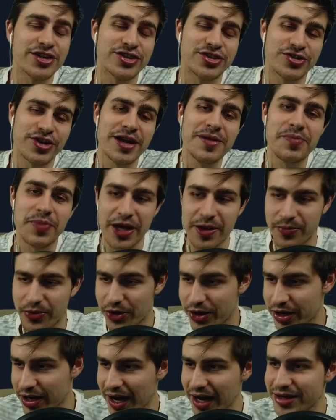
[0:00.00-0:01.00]
stream, people.
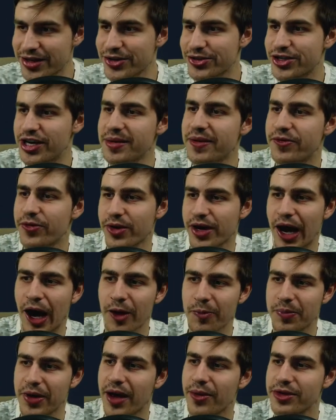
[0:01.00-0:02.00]
You can like the stream if you want to
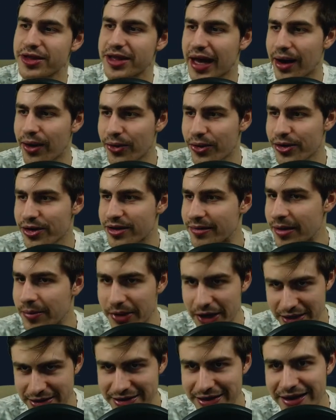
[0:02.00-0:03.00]
help me out with the algorithm a
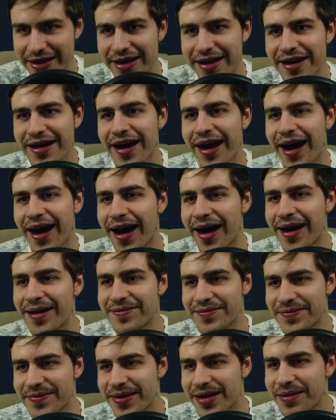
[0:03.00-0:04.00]
bit.
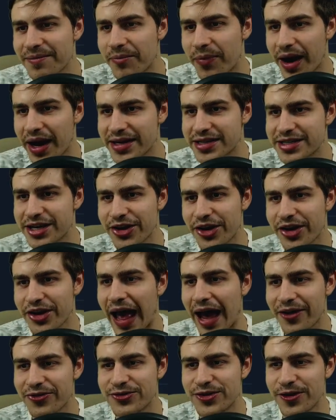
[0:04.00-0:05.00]
But you don't
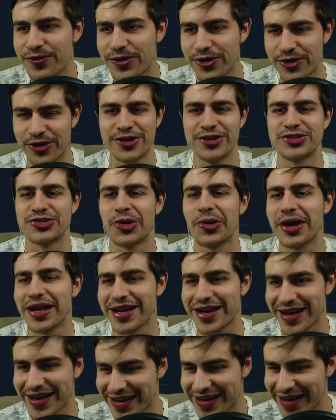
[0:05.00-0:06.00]
have to if you're not enjoying
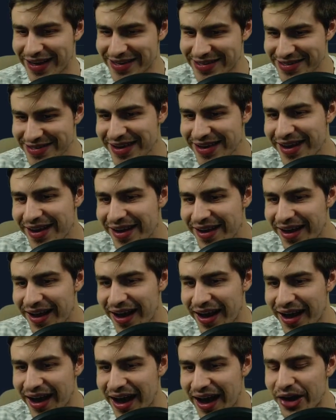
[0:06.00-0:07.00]
it, I guess.
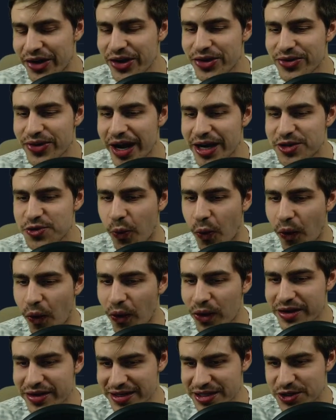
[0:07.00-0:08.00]
How do you rate
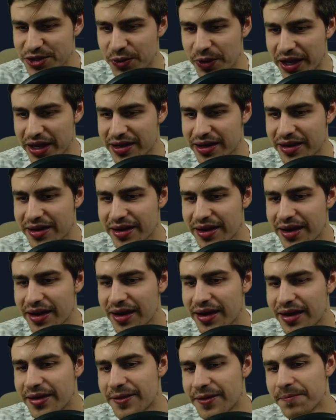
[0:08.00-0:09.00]
Ward this week?
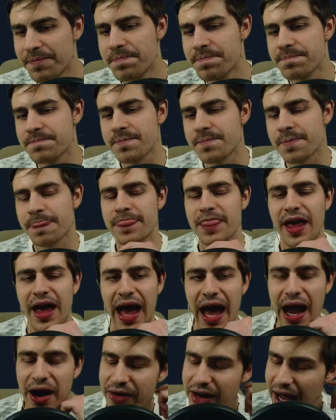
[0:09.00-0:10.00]

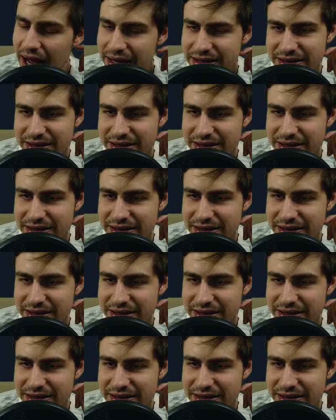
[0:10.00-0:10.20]
Harry,